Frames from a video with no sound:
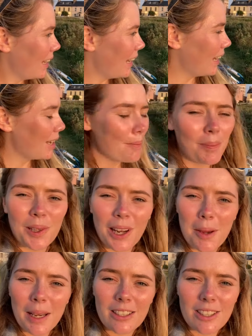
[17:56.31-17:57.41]
Um, but
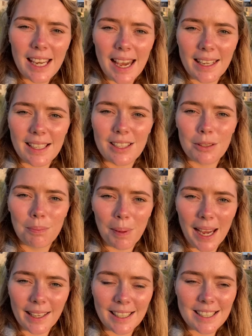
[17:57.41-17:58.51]
I'm actually heading to
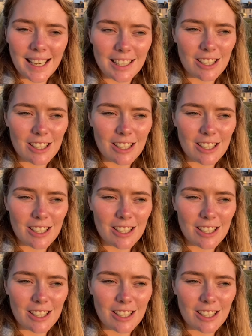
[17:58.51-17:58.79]
Banna to catch